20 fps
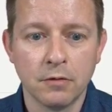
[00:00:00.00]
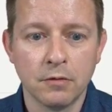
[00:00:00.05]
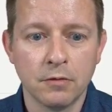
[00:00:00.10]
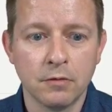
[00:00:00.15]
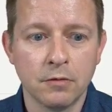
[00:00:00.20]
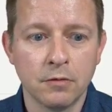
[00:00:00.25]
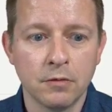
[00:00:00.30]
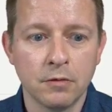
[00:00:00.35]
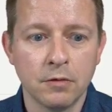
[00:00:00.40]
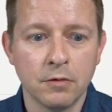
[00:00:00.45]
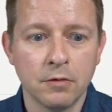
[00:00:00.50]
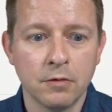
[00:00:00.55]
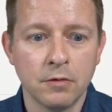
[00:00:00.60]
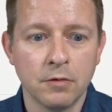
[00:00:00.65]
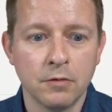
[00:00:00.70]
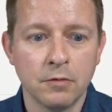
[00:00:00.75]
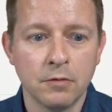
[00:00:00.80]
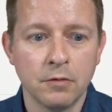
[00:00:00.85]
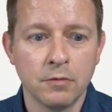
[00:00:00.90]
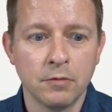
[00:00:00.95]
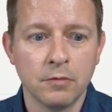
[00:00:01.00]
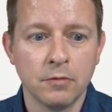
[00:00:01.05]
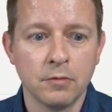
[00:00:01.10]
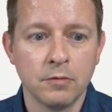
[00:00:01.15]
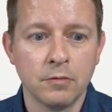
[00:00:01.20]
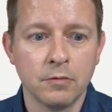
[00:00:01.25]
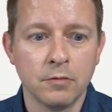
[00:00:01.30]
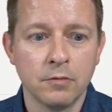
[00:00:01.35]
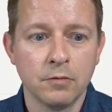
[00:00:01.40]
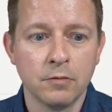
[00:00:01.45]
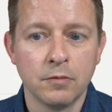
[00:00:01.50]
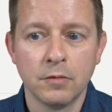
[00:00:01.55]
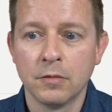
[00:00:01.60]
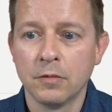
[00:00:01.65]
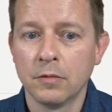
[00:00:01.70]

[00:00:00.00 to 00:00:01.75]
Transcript: (silence)